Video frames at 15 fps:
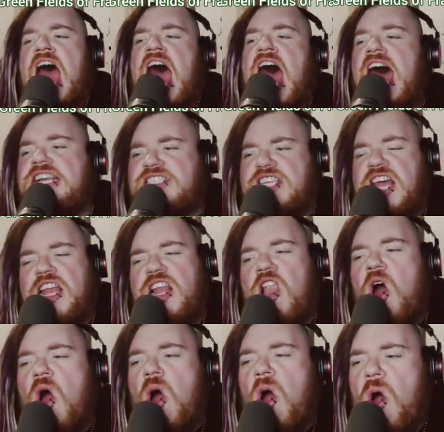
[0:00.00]
as they
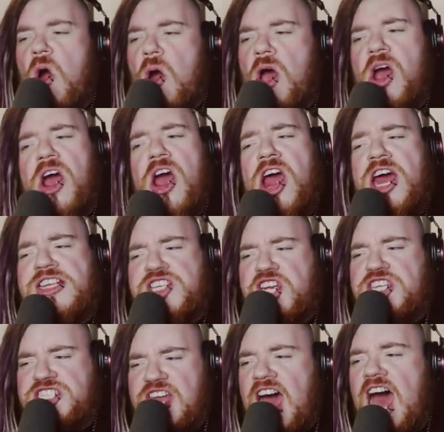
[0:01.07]
lowered? let you
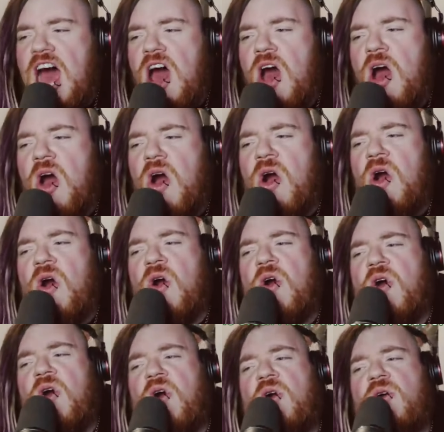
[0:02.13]
down.